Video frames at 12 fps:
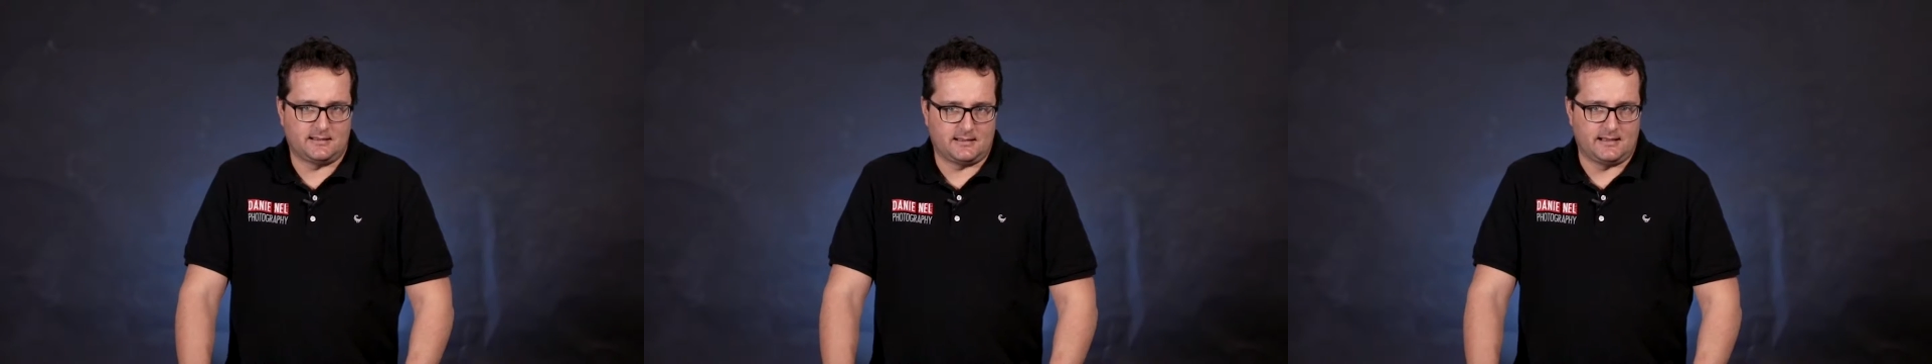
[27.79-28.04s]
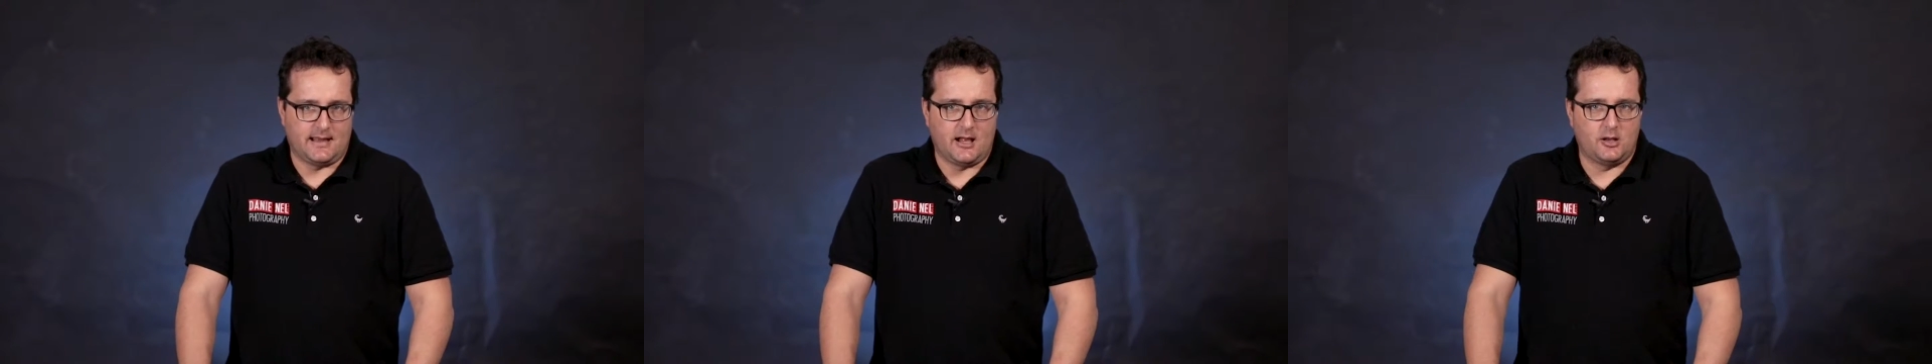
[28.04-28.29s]
that
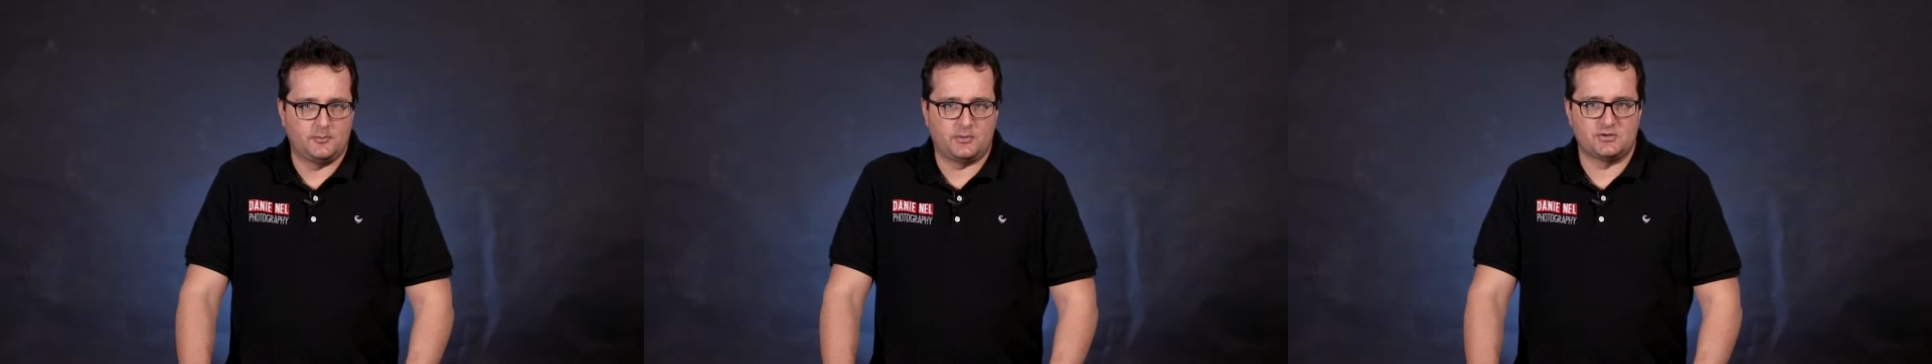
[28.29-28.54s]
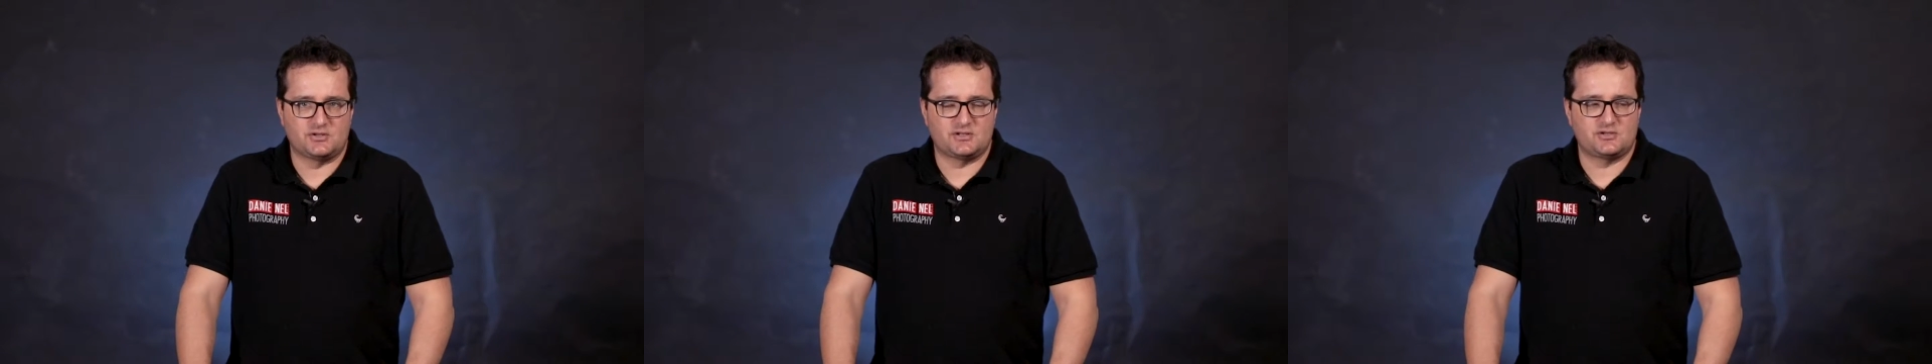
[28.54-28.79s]
can help
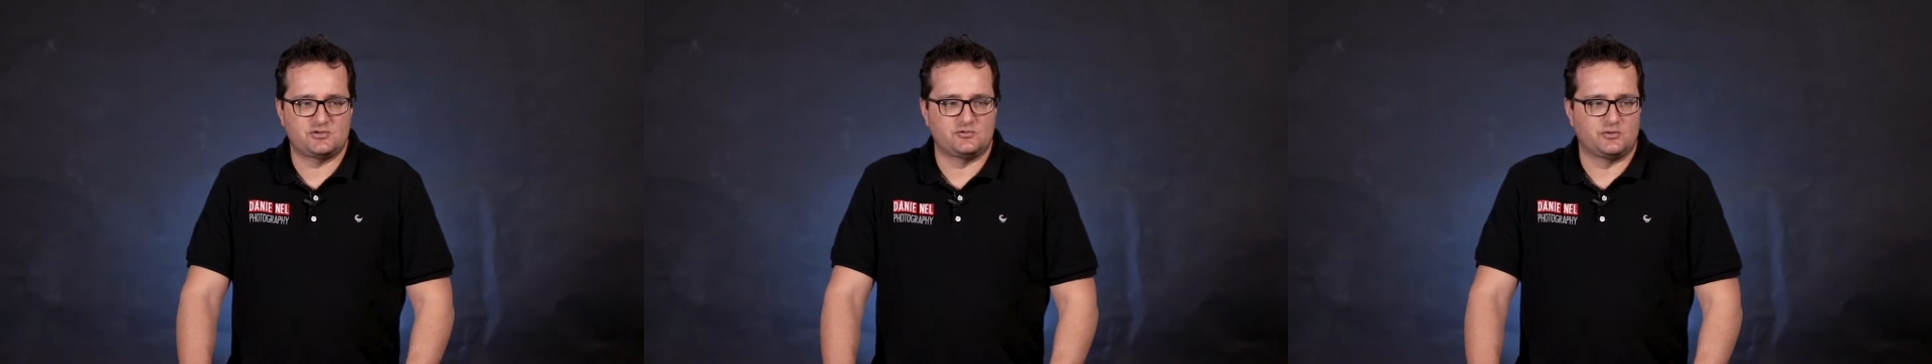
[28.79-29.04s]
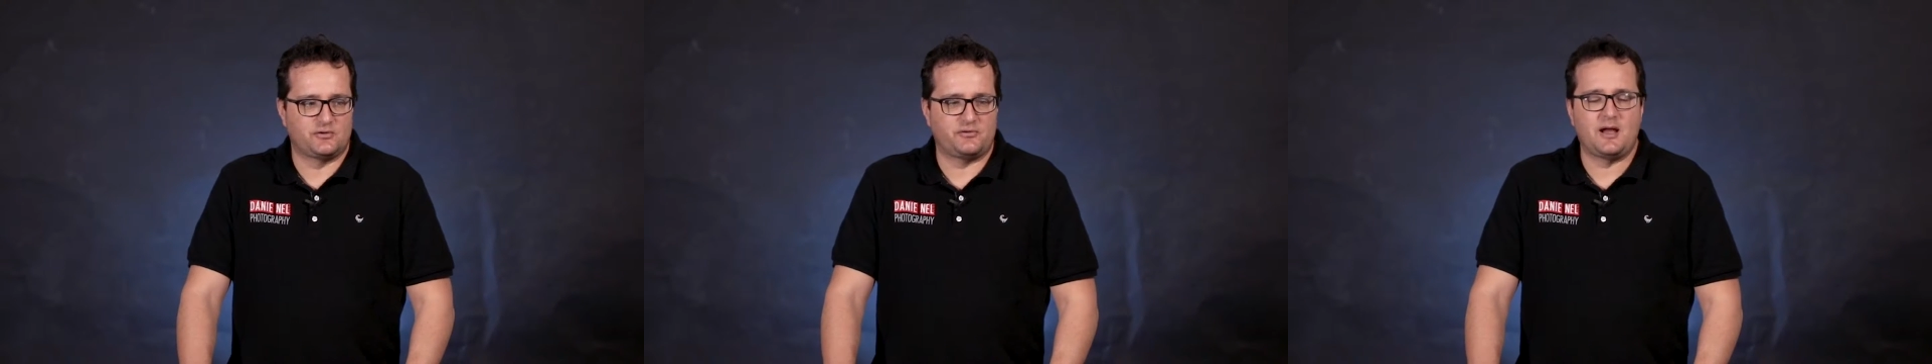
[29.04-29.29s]
you just
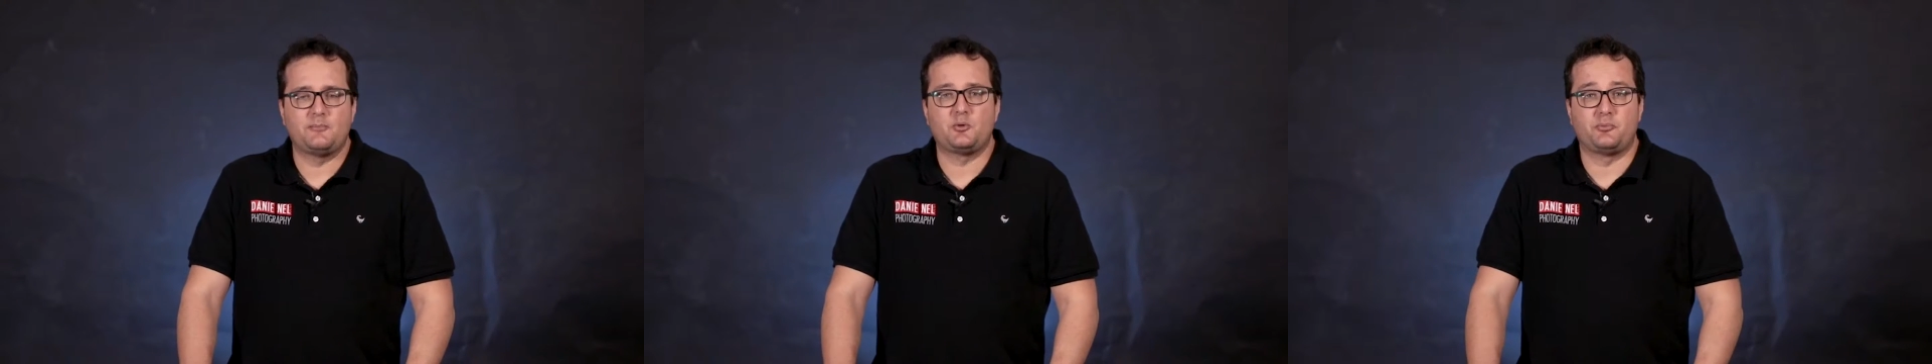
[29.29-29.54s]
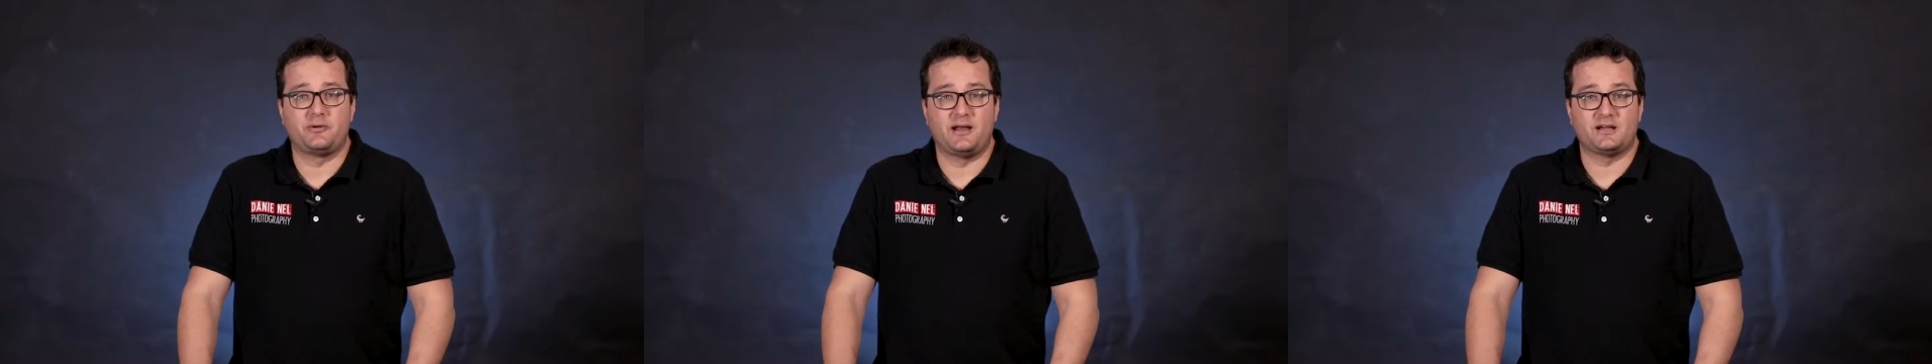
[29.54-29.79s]
sort of up your
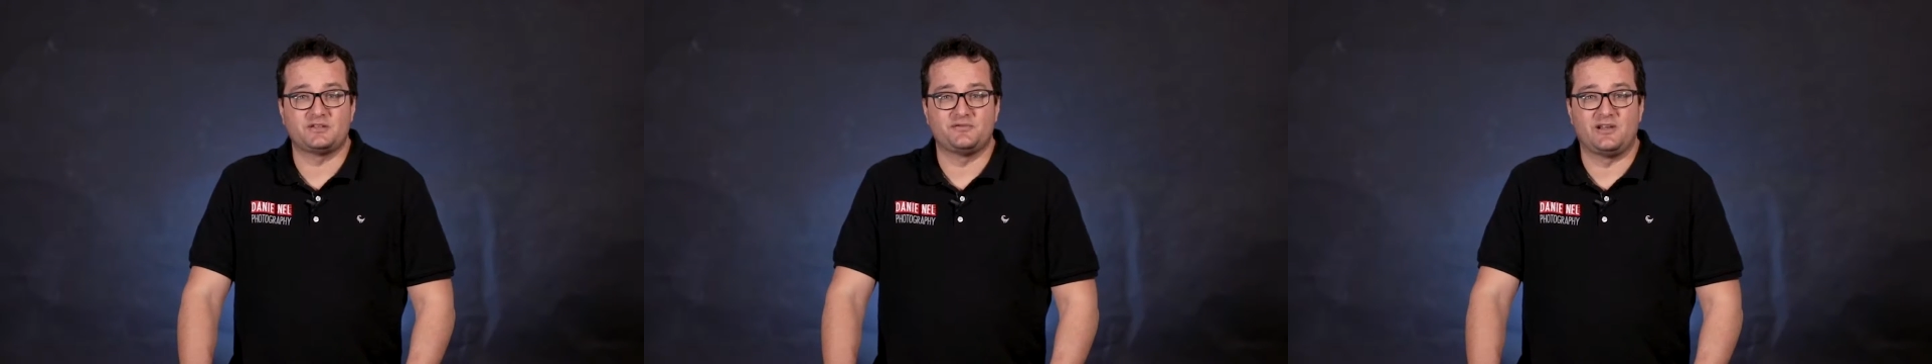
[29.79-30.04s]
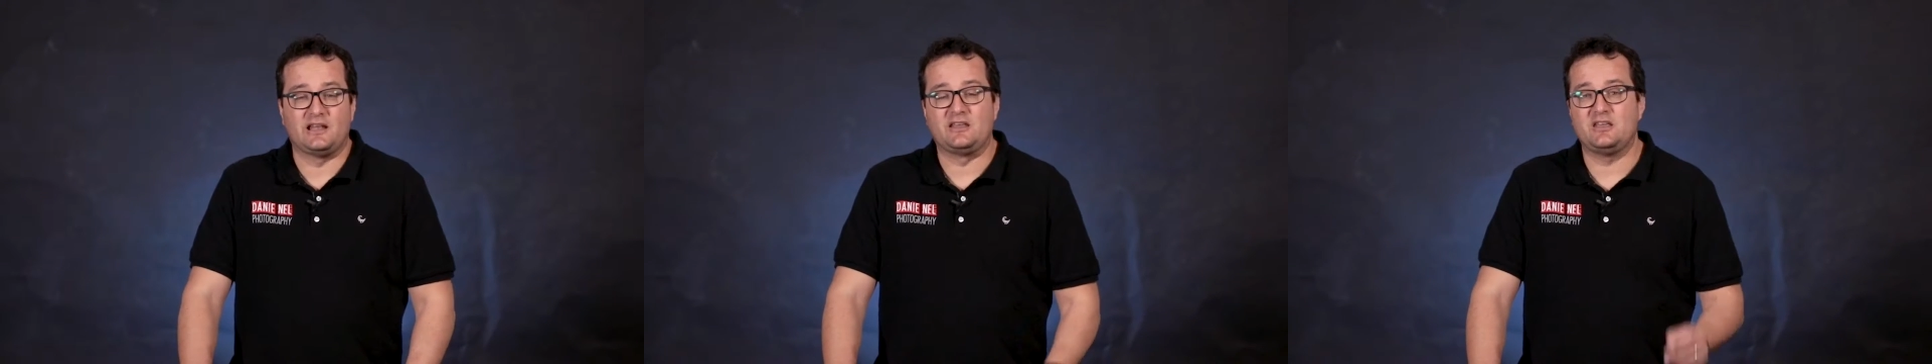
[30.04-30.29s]
production
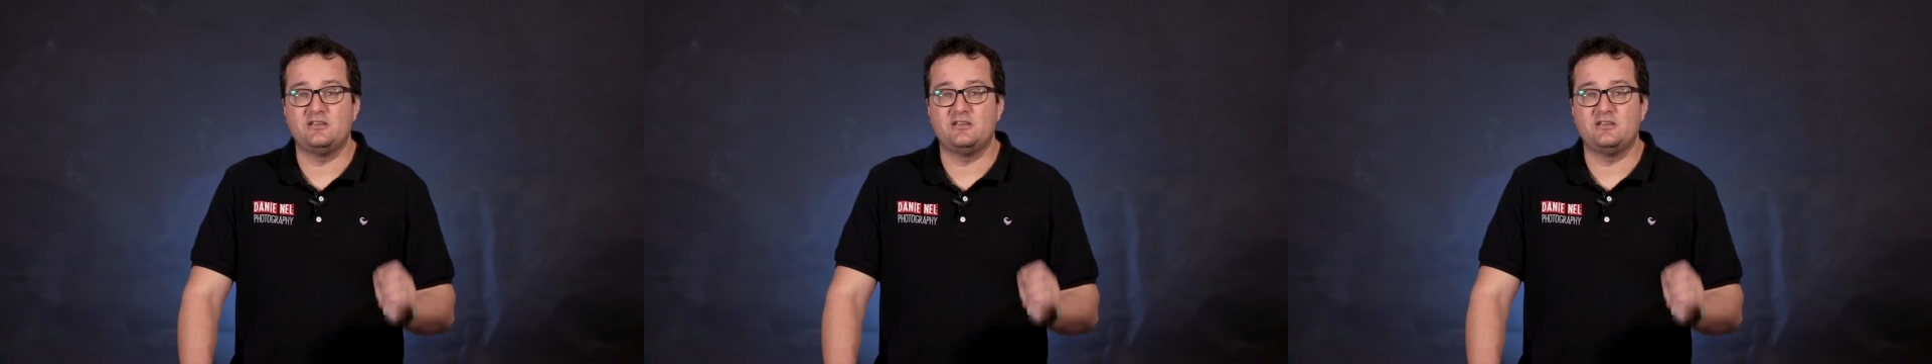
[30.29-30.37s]
value,